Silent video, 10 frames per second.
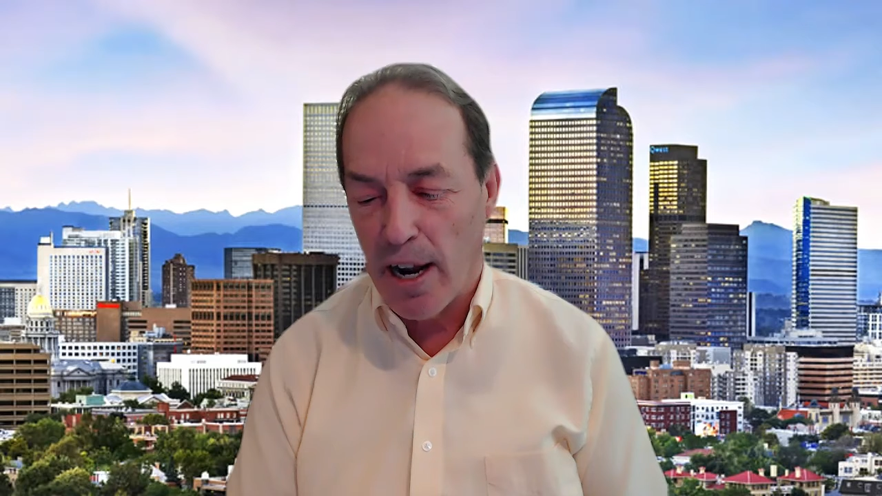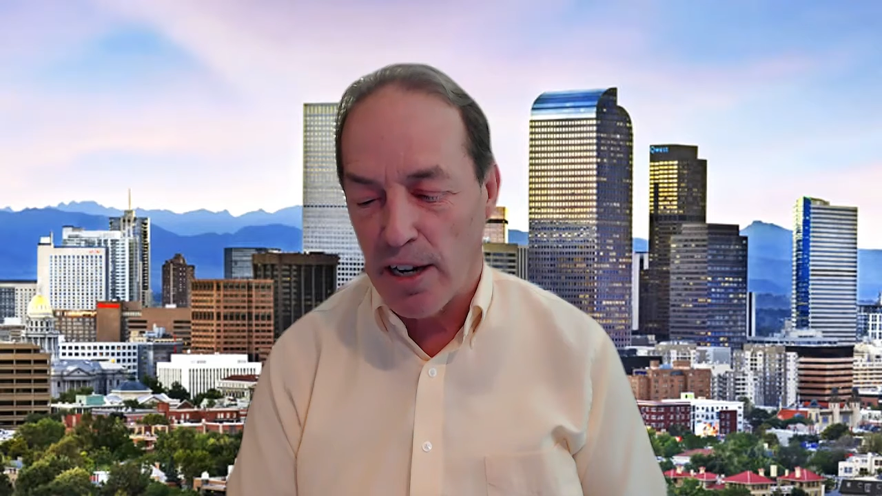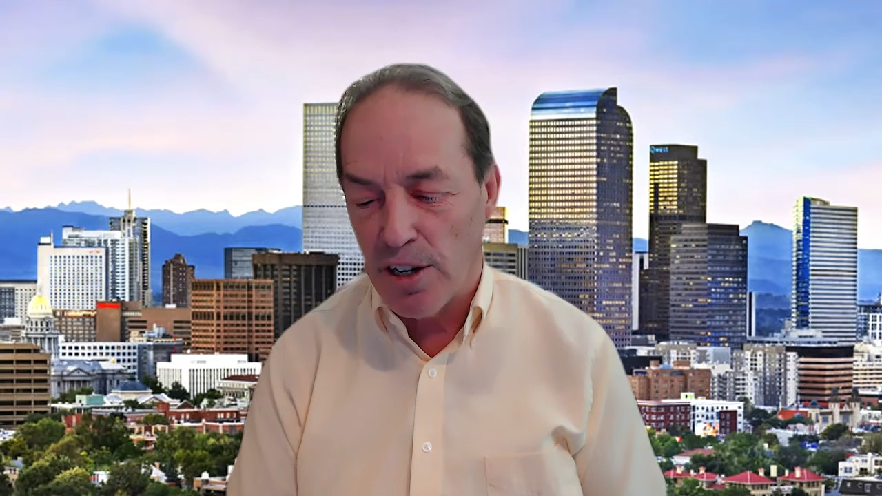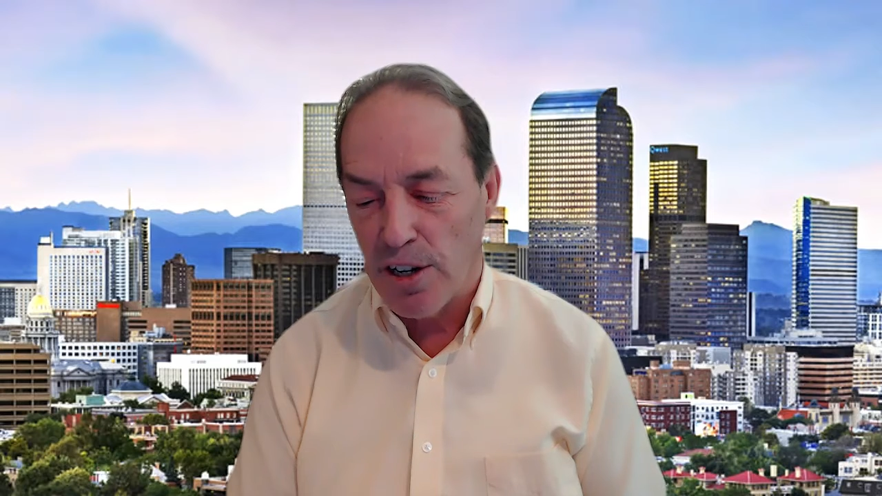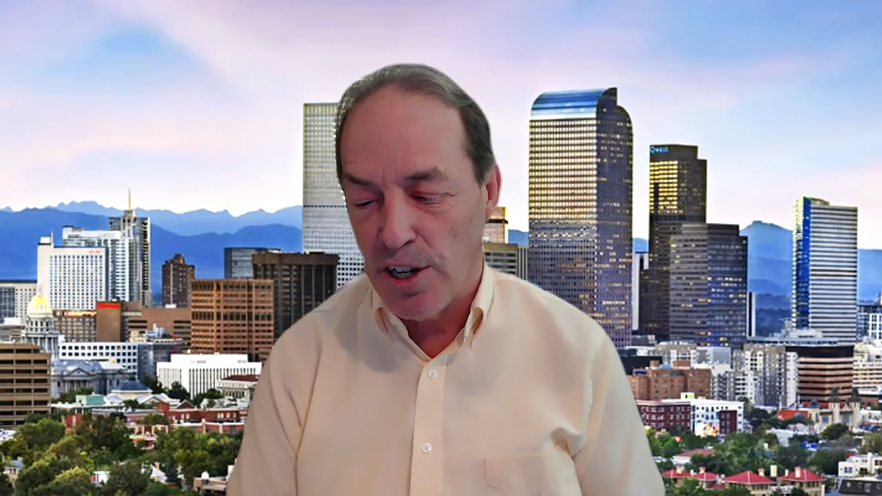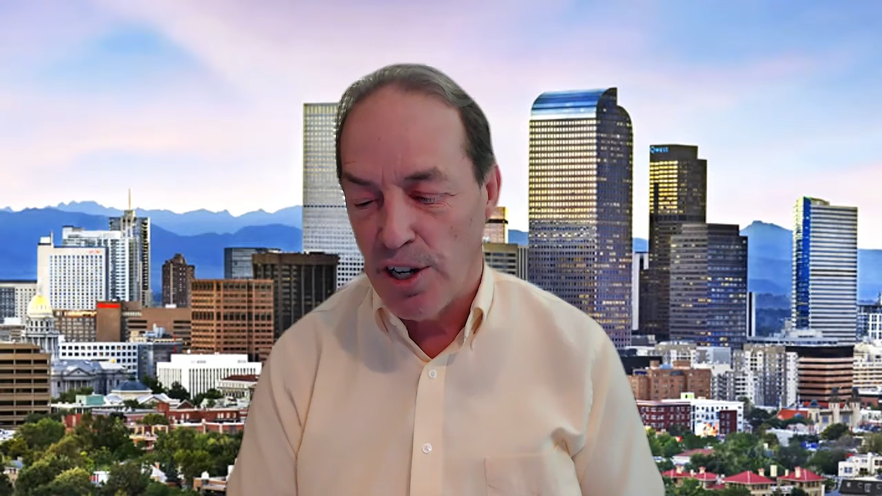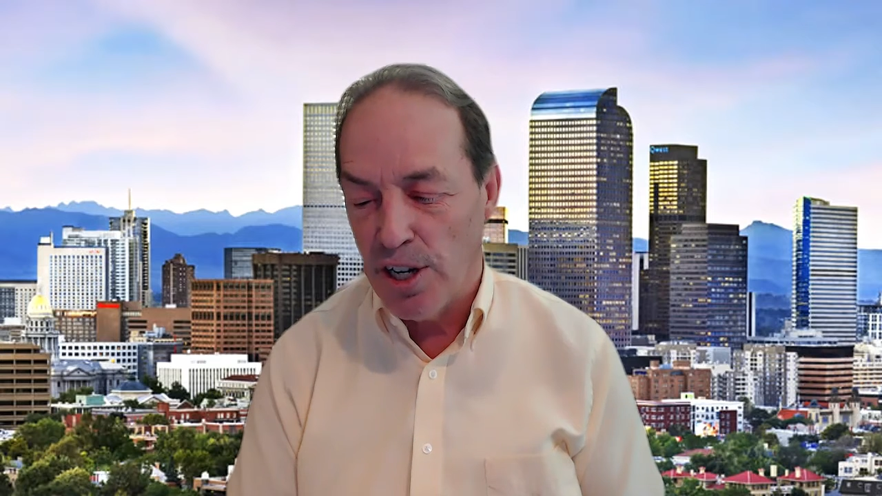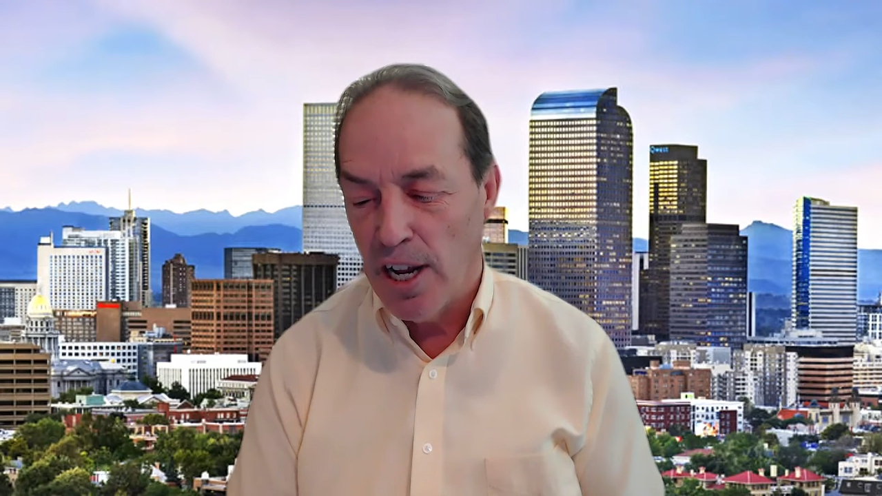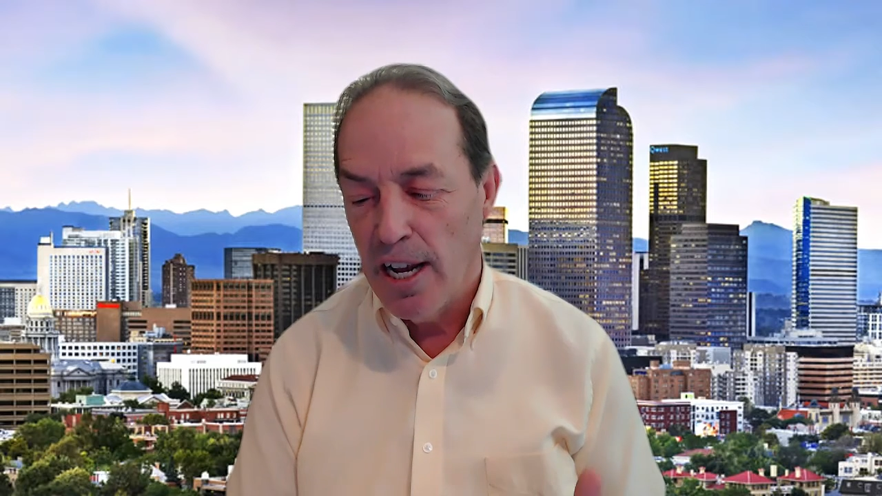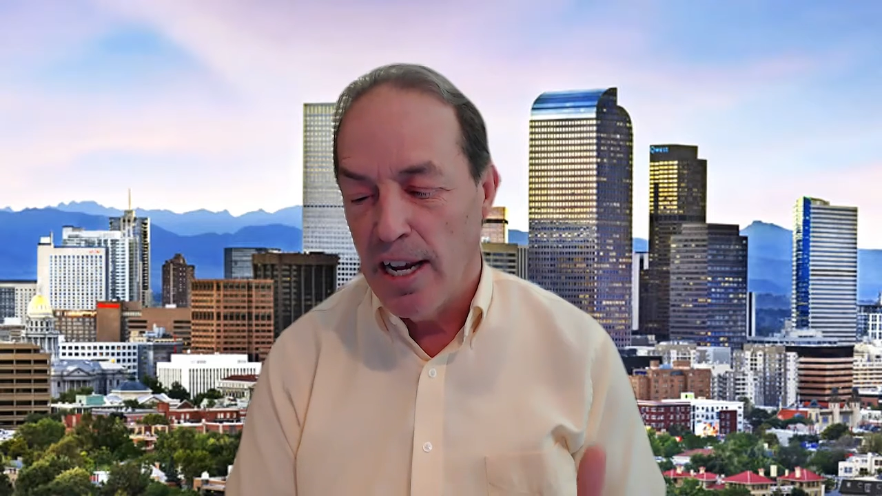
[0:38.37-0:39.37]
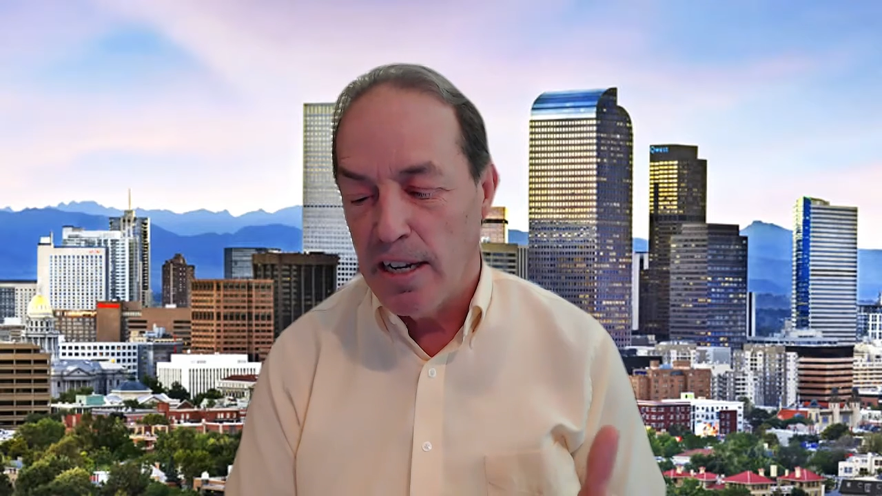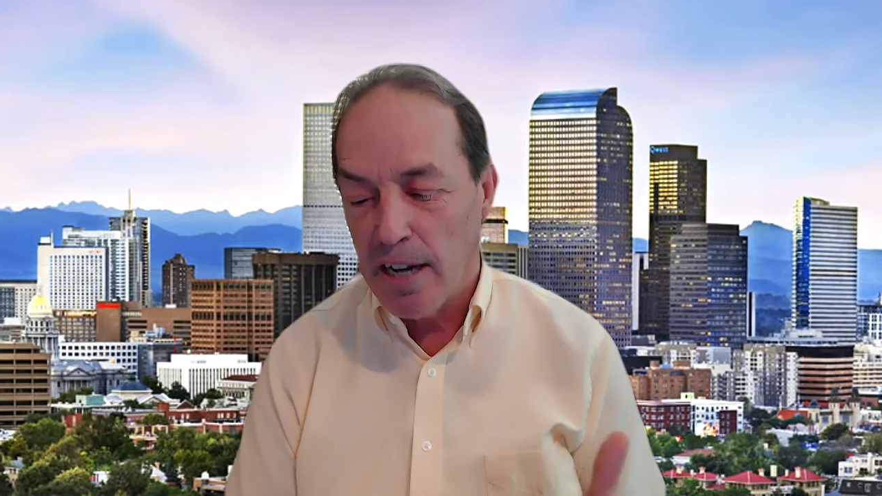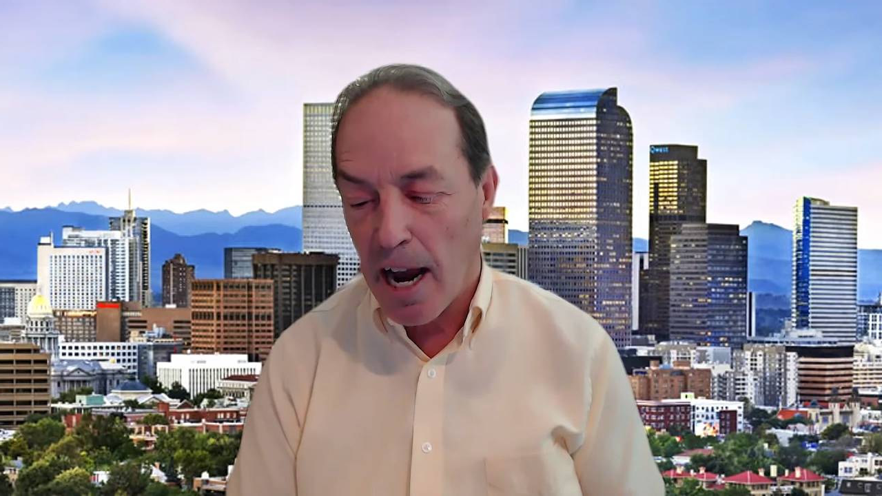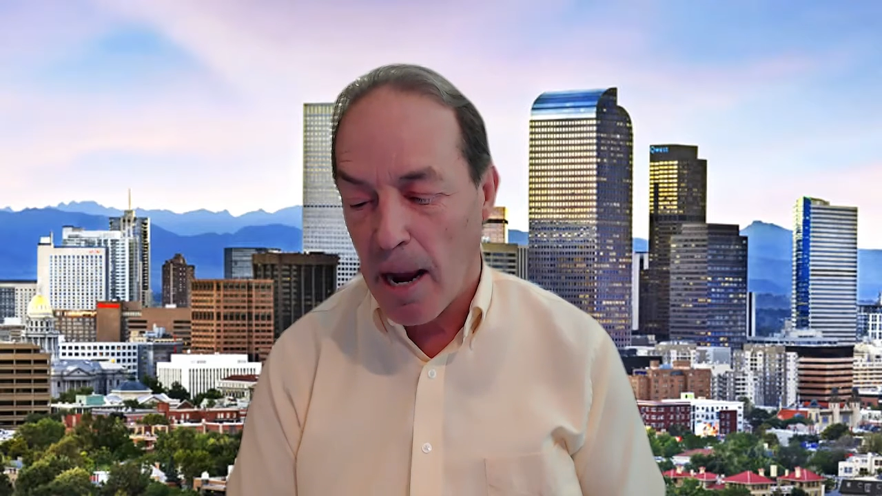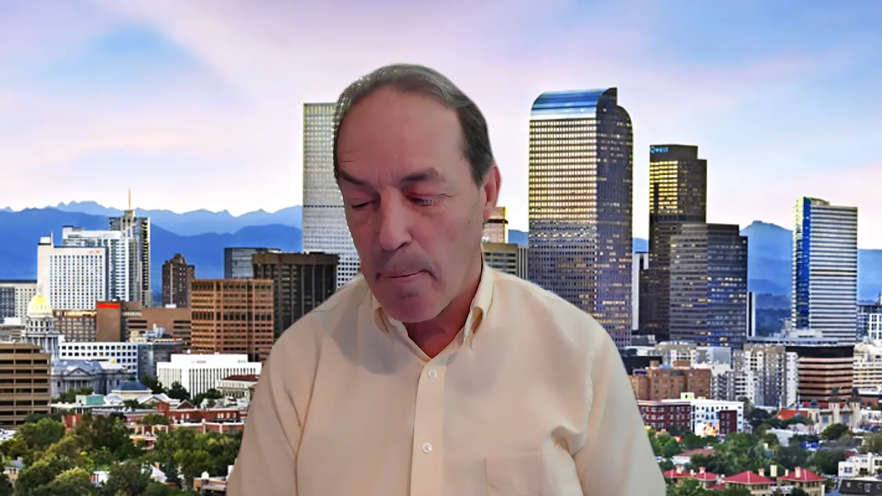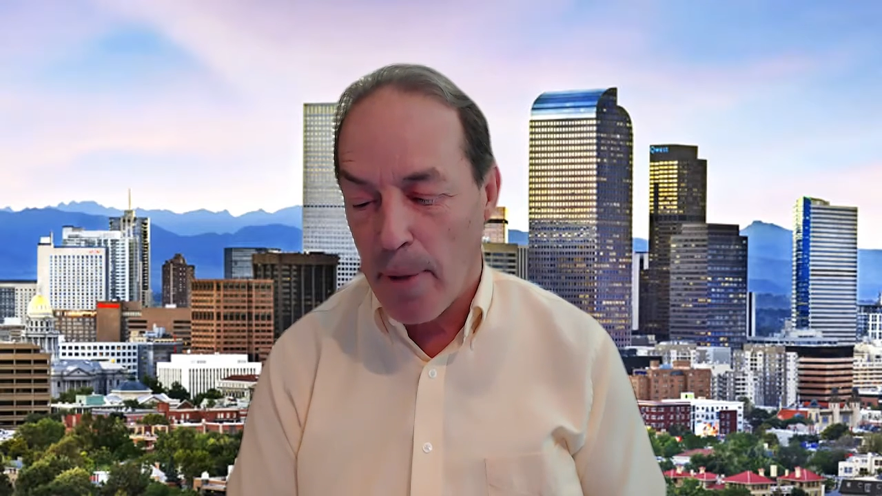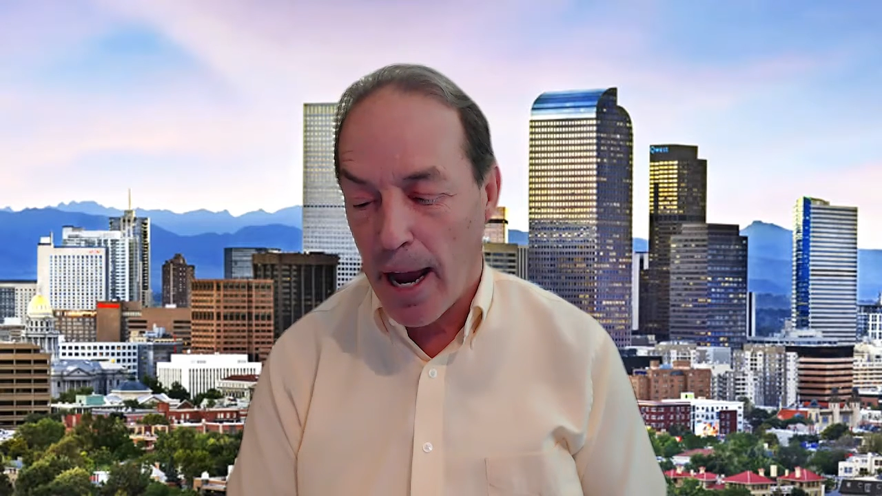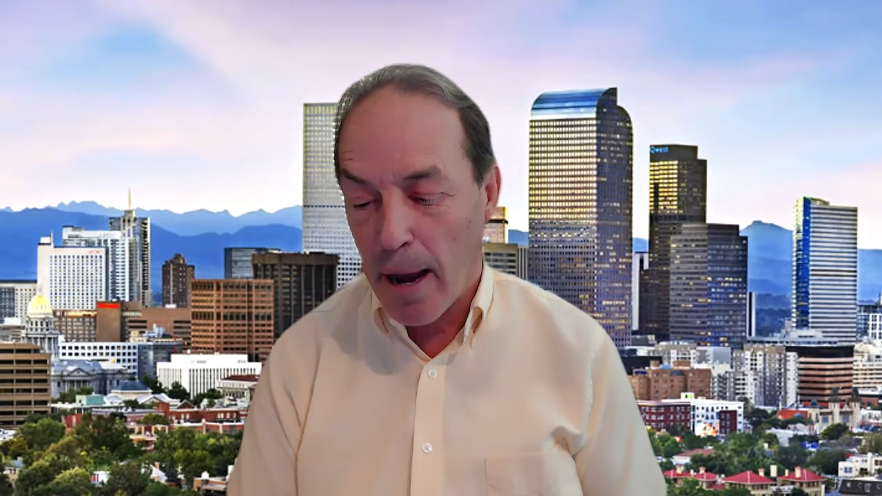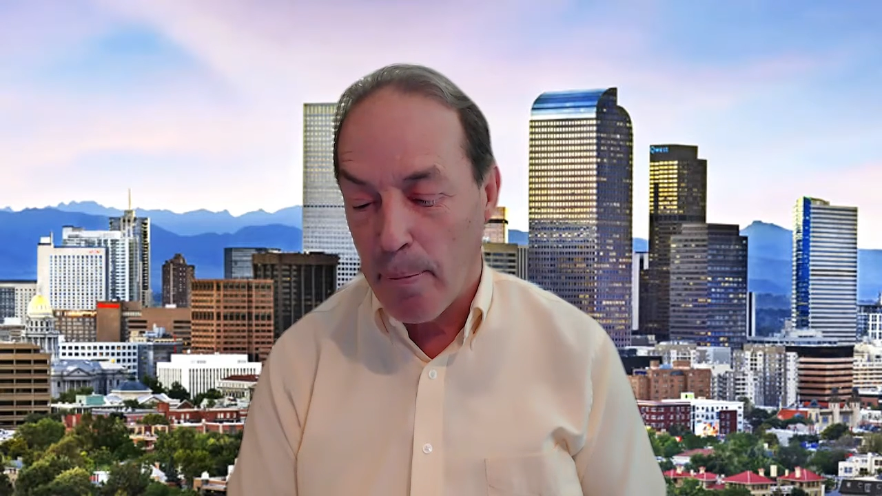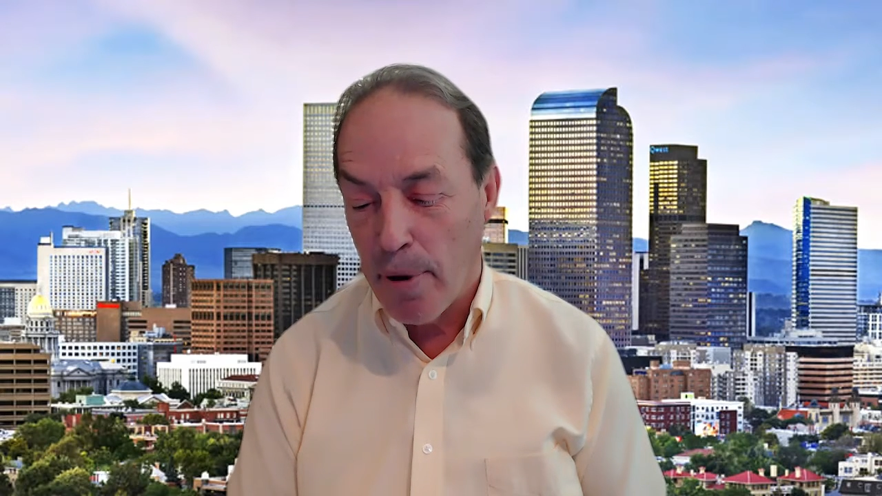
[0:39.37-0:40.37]
practices, time
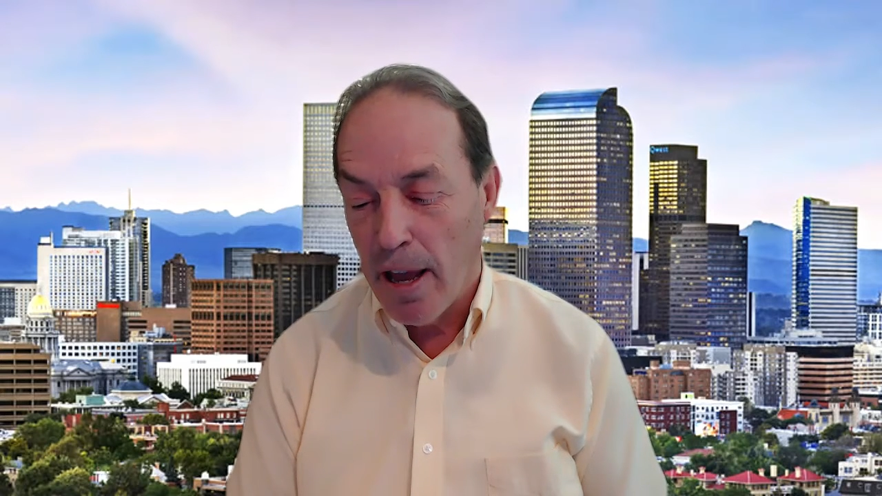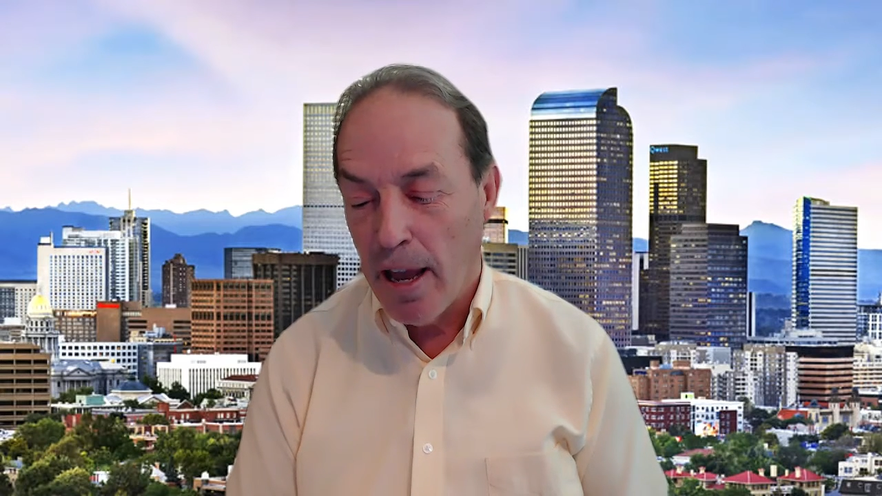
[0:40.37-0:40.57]
map,